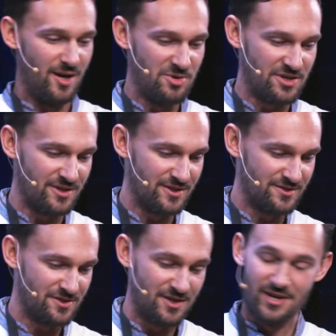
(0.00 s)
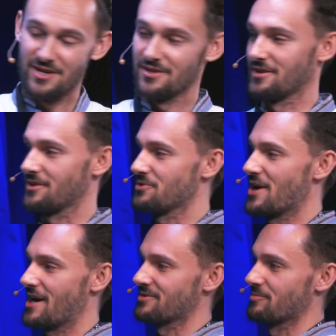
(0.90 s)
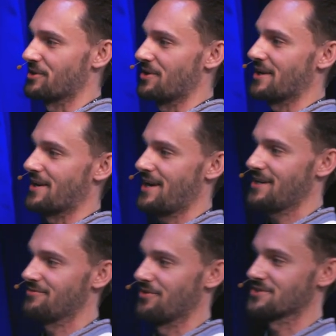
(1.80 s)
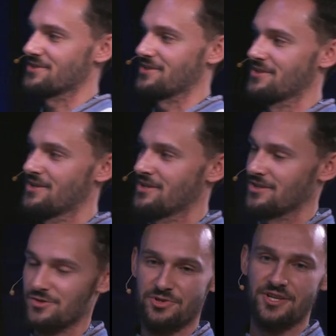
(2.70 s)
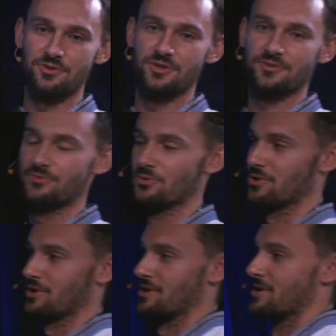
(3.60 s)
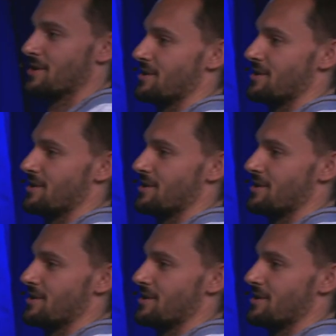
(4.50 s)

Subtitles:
because then if you have something like an add function, you would need to look for